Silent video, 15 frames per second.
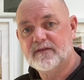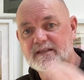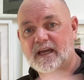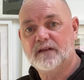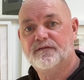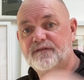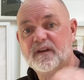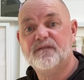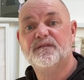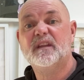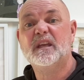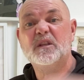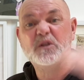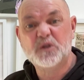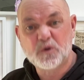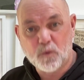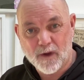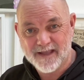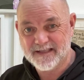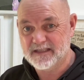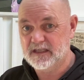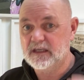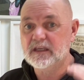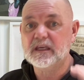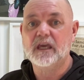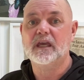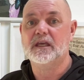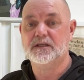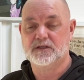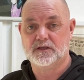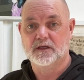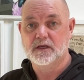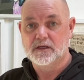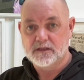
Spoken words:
10, 15, 20 years.